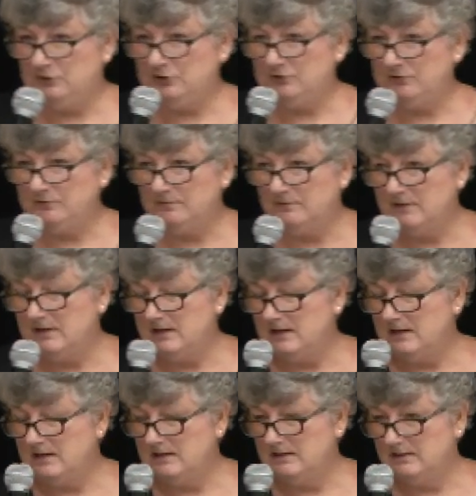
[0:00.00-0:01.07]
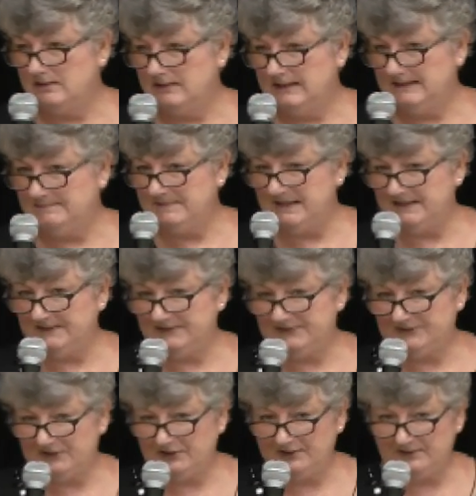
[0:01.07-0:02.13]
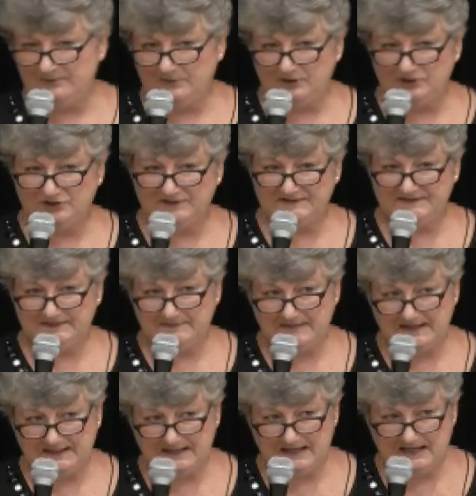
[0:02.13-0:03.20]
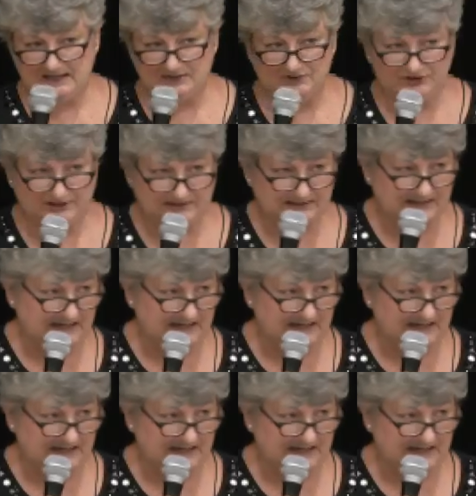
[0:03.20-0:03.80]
you administer an emergency medication, an